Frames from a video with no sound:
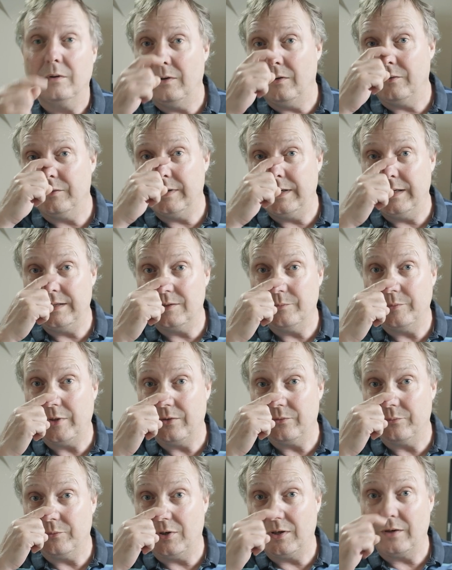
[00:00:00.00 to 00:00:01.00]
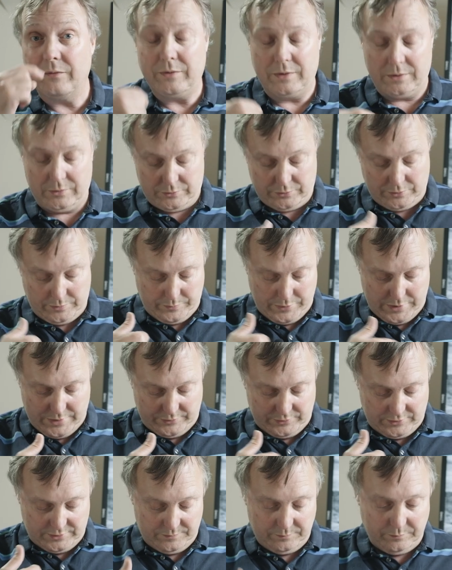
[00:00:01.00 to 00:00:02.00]
into both microphones,
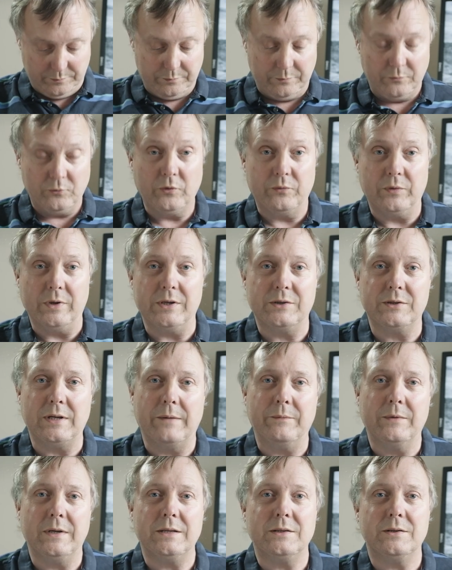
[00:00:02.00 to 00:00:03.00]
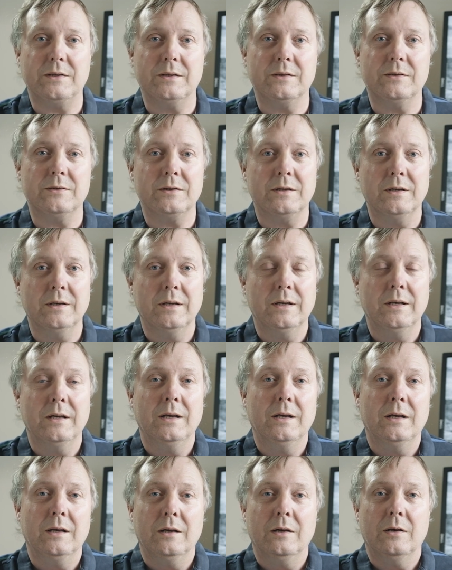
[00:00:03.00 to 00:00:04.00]
both roughly the same distance.
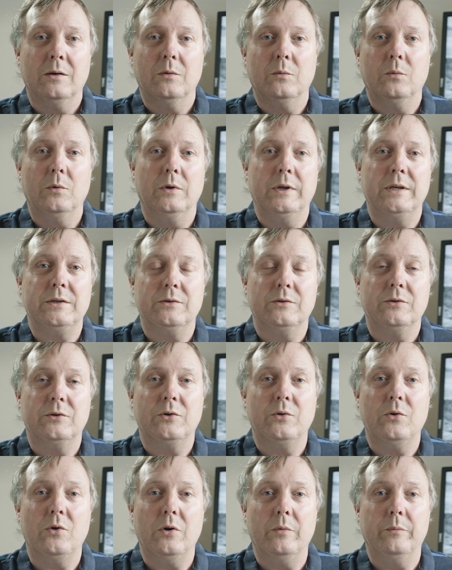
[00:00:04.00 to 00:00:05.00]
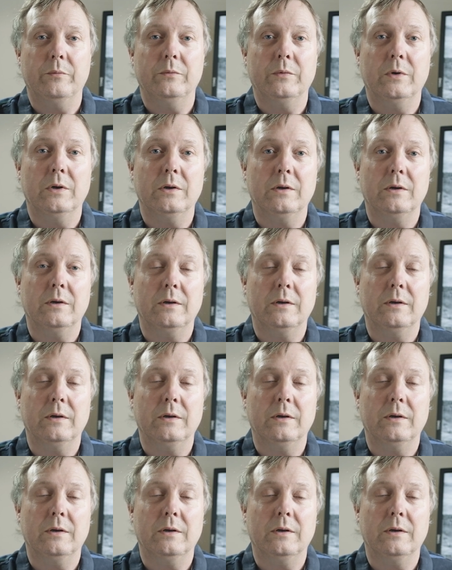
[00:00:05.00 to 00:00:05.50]
We'll listen to them